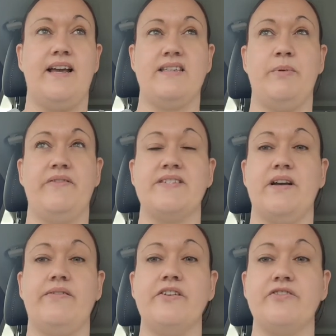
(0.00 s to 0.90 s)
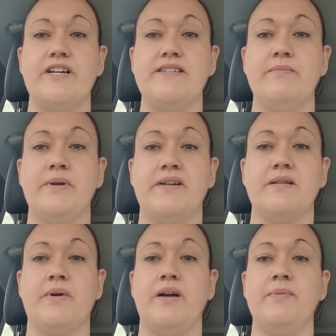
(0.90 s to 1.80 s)
as a bit of a selfish reason because
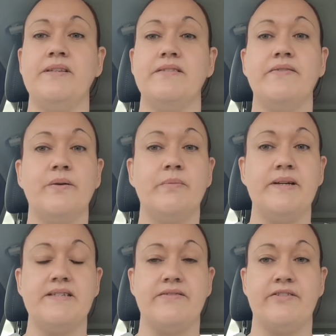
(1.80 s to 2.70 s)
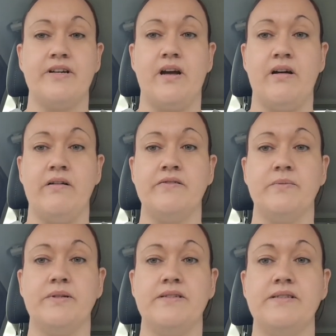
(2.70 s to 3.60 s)
I'm hoping to feel a bit different
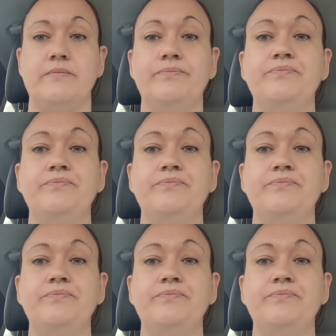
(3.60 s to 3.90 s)
afterwards.